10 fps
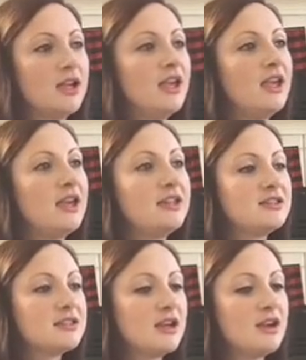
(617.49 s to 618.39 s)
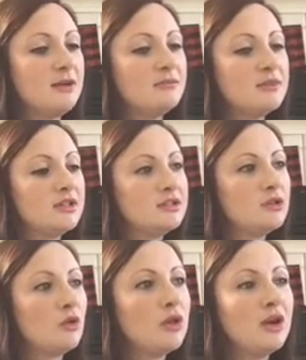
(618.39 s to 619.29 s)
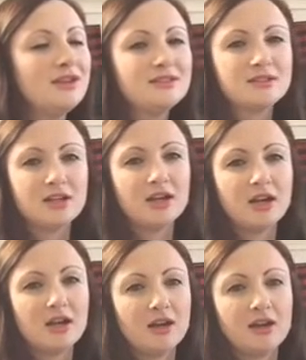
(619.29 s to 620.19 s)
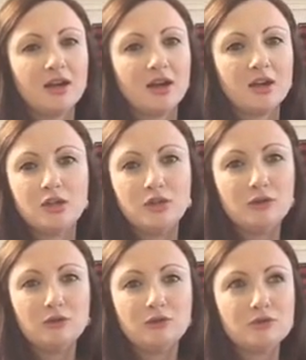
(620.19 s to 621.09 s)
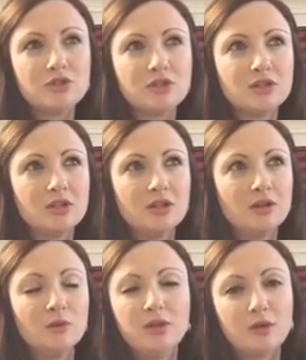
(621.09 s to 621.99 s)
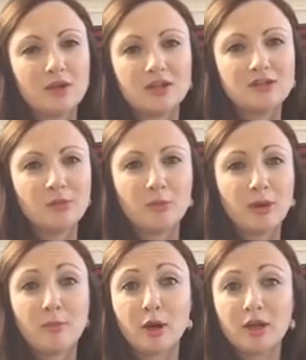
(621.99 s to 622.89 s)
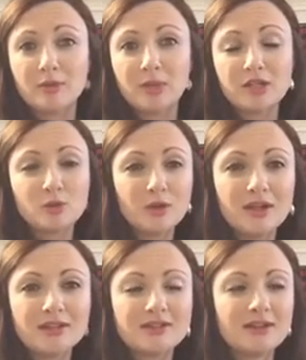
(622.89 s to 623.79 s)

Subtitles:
And so there isn't a huge, we don't get super bombarded by toys.